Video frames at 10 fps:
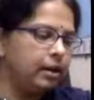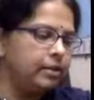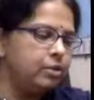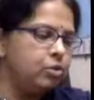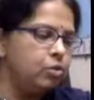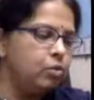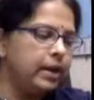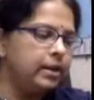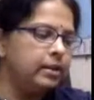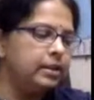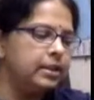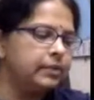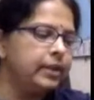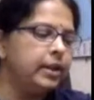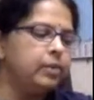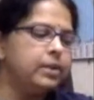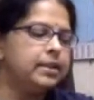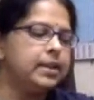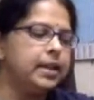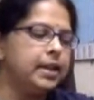nu1, this
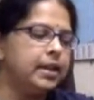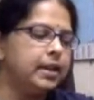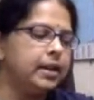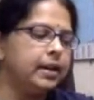frequency,